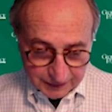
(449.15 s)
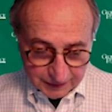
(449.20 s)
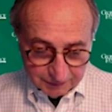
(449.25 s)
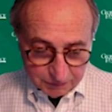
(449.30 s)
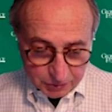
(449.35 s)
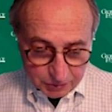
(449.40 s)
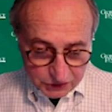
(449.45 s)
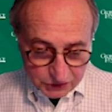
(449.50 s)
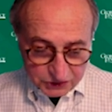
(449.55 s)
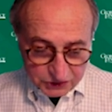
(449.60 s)

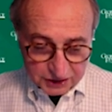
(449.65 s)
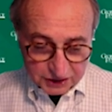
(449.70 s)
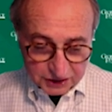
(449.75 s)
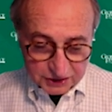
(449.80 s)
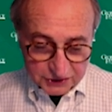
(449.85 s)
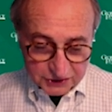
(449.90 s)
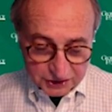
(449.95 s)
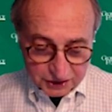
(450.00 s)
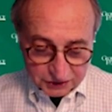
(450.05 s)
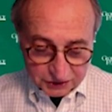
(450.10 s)
Boston
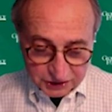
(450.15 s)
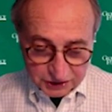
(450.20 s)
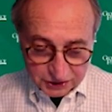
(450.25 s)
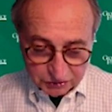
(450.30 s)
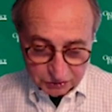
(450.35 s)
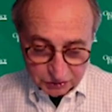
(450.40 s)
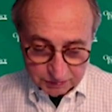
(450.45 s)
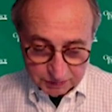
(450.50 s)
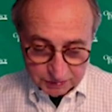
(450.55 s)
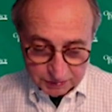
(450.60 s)
Consulting
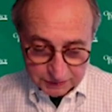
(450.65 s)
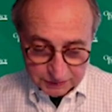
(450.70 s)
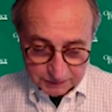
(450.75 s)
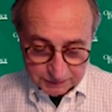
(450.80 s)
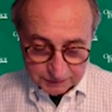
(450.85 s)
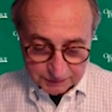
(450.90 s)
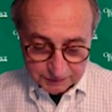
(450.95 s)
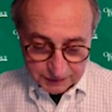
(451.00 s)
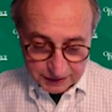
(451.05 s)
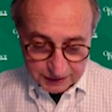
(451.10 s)
Group
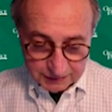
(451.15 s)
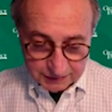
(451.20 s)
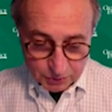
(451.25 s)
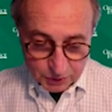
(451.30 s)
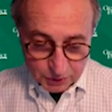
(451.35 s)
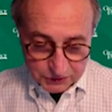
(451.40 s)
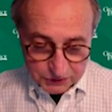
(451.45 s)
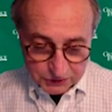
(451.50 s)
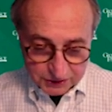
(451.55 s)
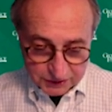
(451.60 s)
in
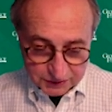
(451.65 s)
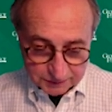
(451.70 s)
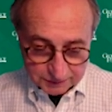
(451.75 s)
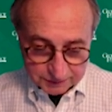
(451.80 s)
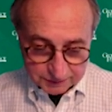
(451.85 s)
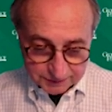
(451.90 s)
Boston.